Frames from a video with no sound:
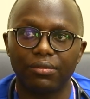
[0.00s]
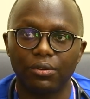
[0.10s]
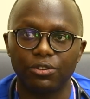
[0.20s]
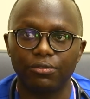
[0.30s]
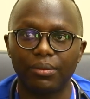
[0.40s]
in
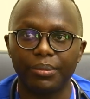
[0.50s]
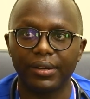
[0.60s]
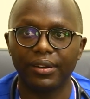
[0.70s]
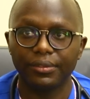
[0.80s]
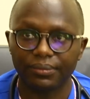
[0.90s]
front of a
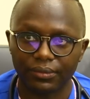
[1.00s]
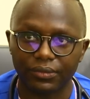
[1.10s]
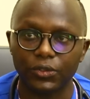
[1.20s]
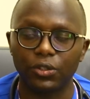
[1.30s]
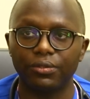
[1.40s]
mirror.
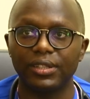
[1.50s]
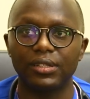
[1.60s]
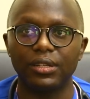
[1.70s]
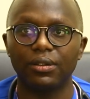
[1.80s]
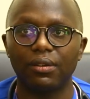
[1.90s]

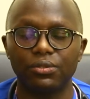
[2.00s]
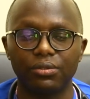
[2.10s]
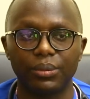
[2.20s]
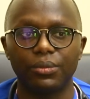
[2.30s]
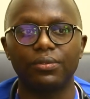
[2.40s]
Obviously, you have
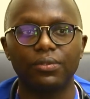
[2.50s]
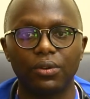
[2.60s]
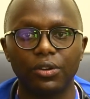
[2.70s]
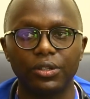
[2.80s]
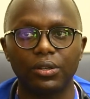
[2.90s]
to remove
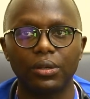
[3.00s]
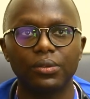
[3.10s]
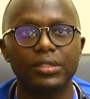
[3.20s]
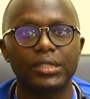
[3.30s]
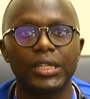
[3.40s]
all your
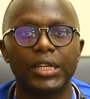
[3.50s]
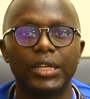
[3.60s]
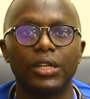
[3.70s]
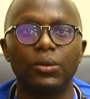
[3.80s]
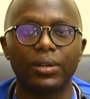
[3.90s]
clothes.
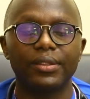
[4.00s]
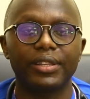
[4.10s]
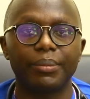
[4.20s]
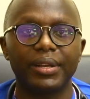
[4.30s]
Look at the